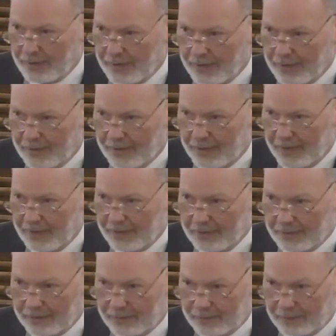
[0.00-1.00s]
And
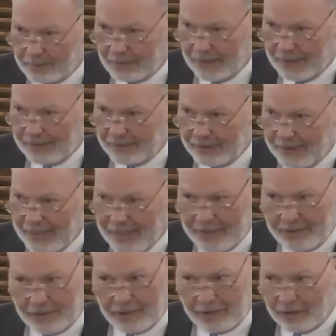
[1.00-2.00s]
they likely
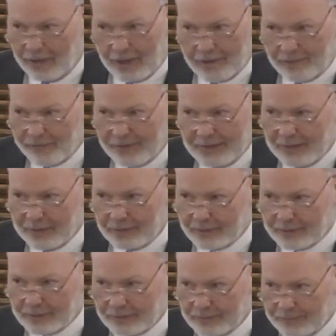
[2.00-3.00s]
had a lot of
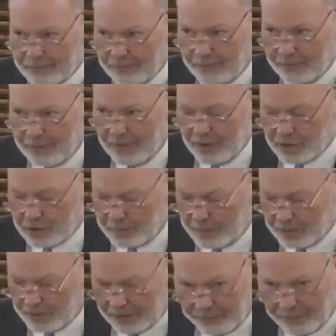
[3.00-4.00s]
guilt. And
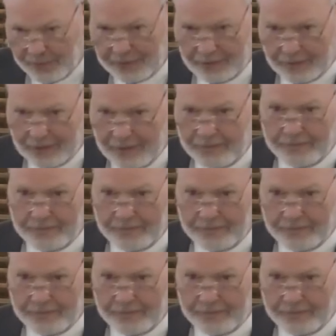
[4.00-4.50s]
specifically,